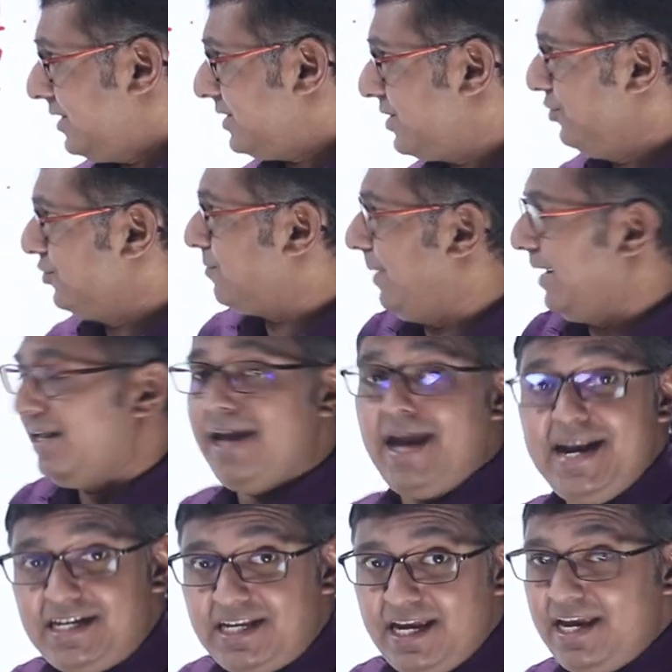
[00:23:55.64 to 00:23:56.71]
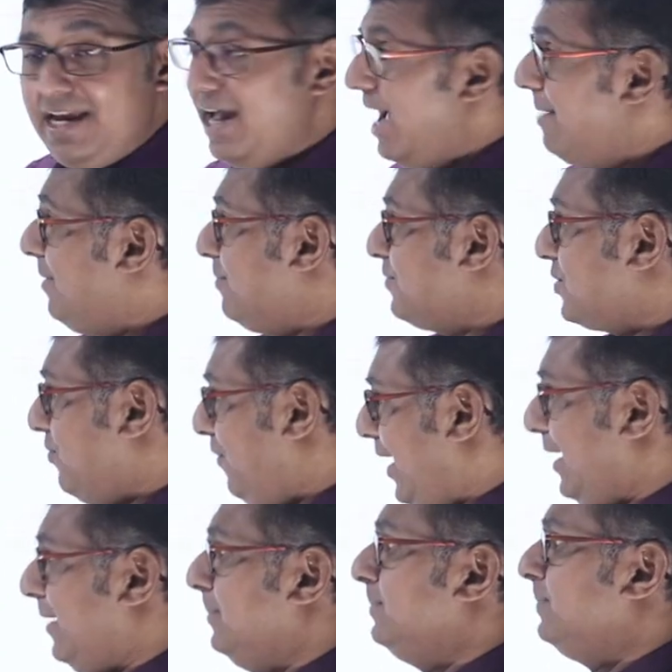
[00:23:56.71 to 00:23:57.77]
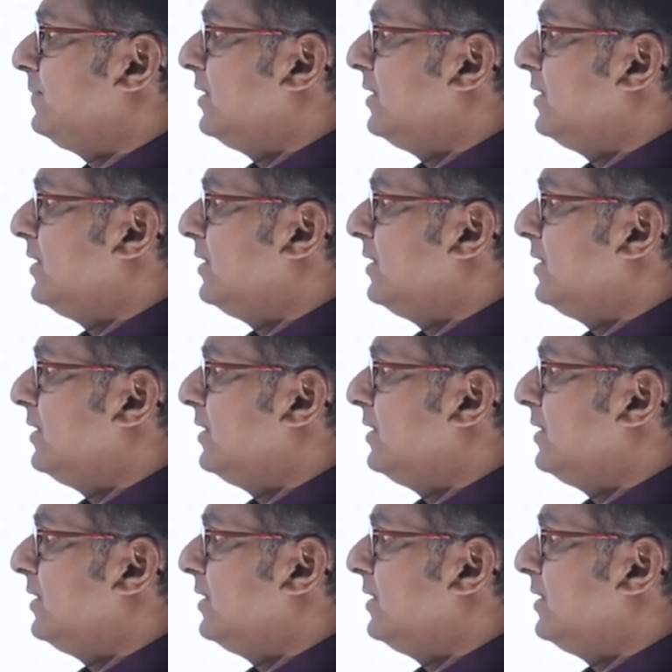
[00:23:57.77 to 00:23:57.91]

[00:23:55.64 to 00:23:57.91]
excuse me 80 mm square.